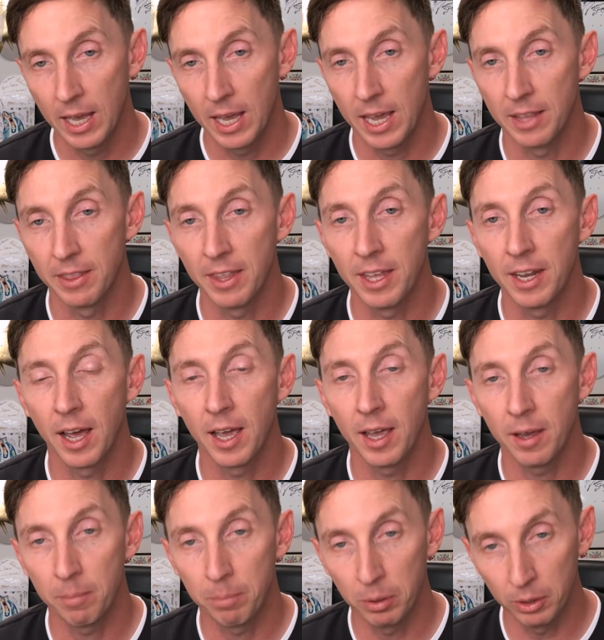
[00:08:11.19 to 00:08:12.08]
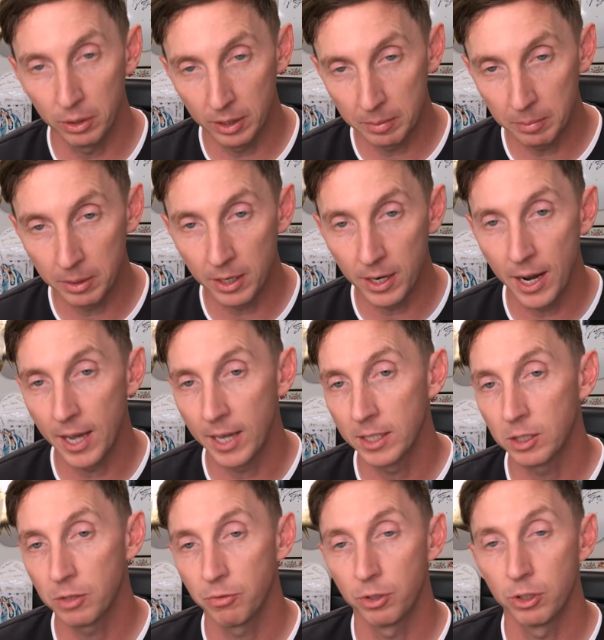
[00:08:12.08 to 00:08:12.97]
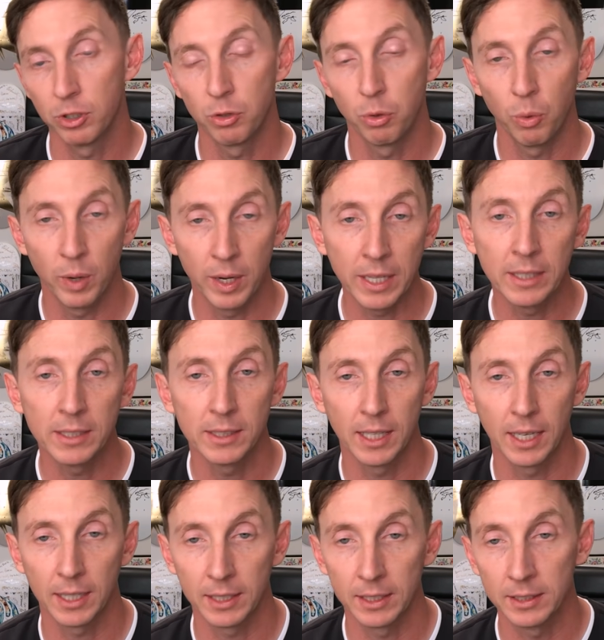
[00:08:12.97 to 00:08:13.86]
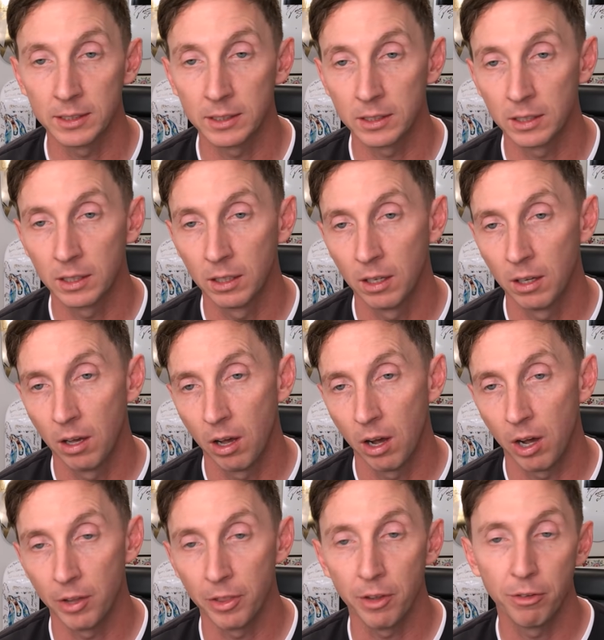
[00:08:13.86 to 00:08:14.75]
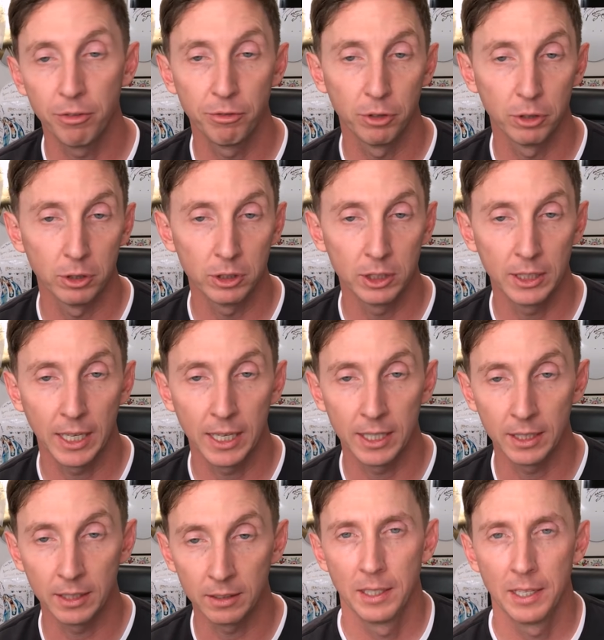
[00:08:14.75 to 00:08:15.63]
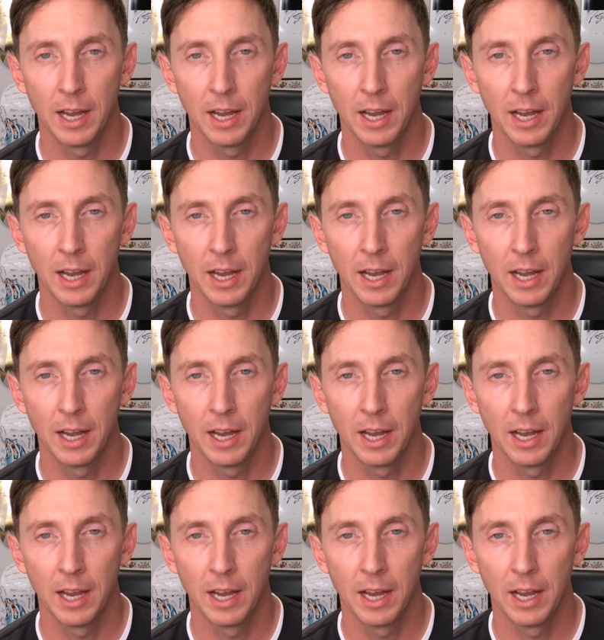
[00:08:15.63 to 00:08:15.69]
And then I polymerize for 20 seconds on the full setting.